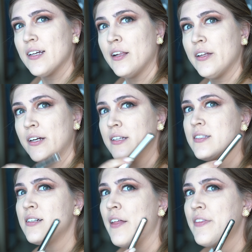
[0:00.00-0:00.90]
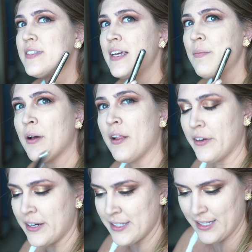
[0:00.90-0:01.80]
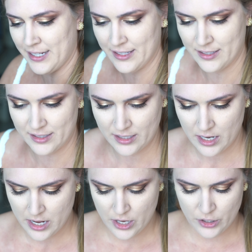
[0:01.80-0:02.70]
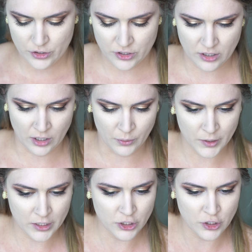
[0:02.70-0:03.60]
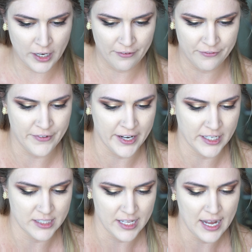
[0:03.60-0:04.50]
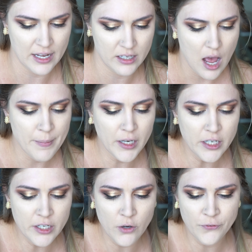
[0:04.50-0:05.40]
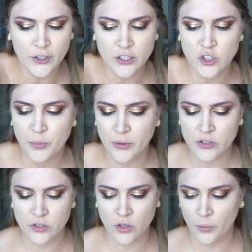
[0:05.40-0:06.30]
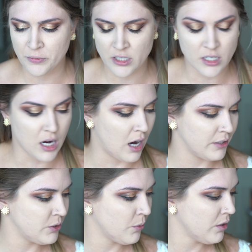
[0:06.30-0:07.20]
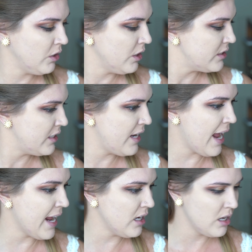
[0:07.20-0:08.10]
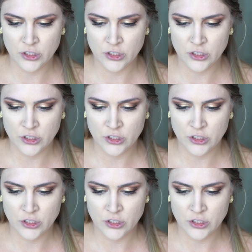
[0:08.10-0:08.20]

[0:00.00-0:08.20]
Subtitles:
color is not the same color as this. So we're gonna try to fix that. I'm not gonna go for a super sculpted contoured look today.